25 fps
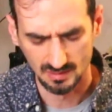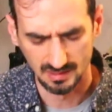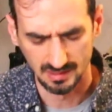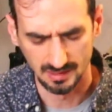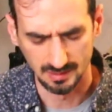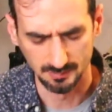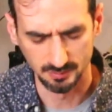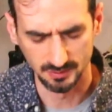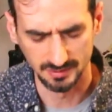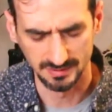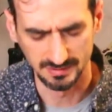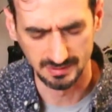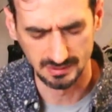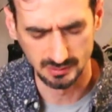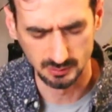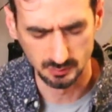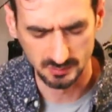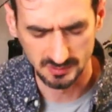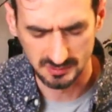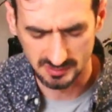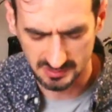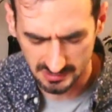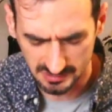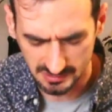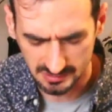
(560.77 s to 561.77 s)
I pray that you
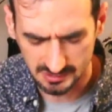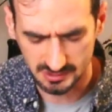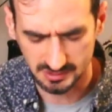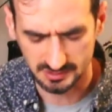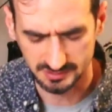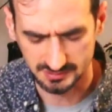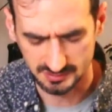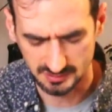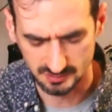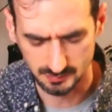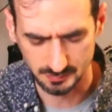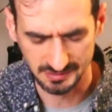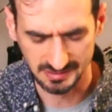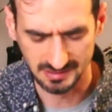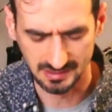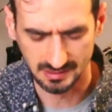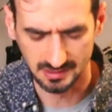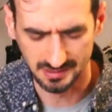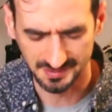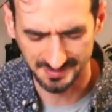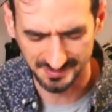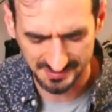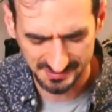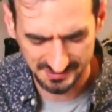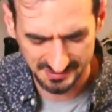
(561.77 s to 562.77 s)
would teach us to be
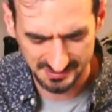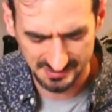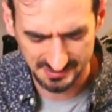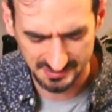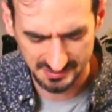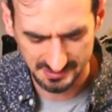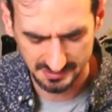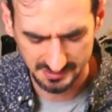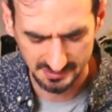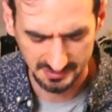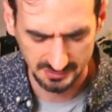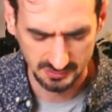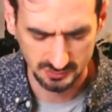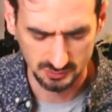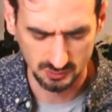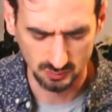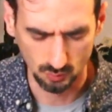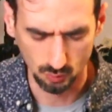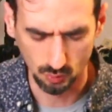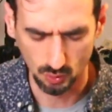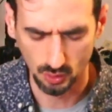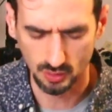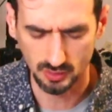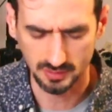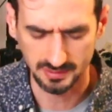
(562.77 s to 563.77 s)
honest, to
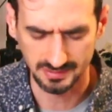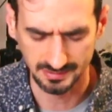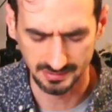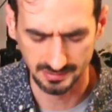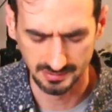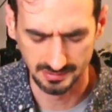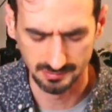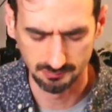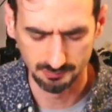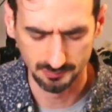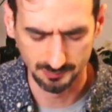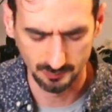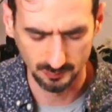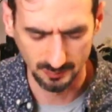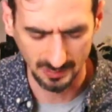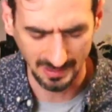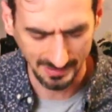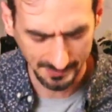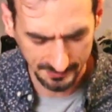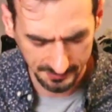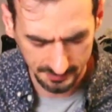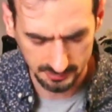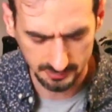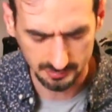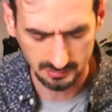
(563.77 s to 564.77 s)
walk in
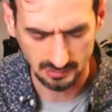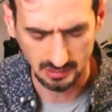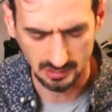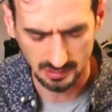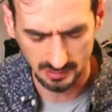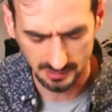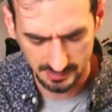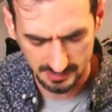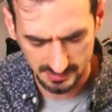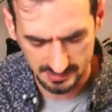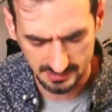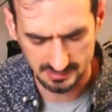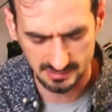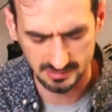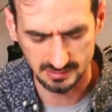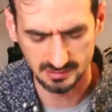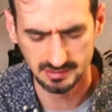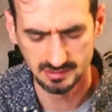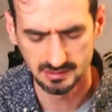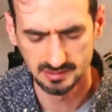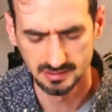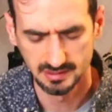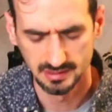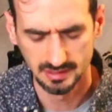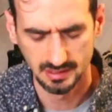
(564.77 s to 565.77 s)
radical
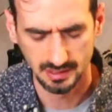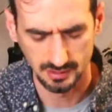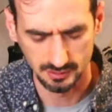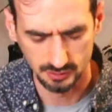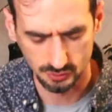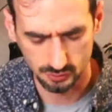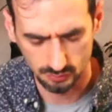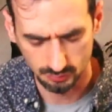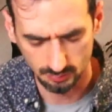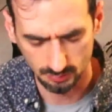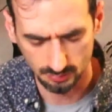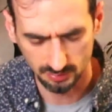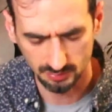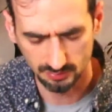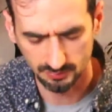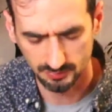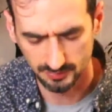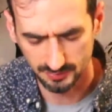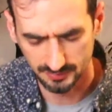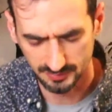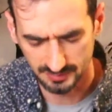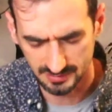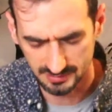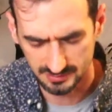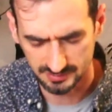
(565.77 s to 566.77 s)
honesty and
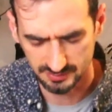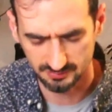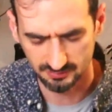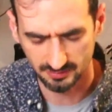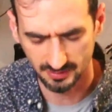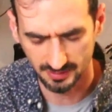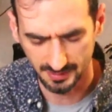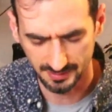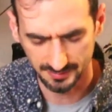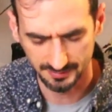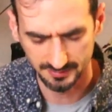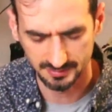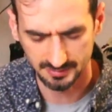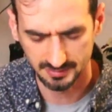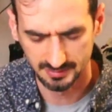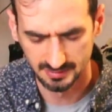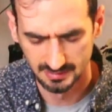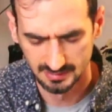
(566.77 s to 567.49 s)
truthfulness, Father,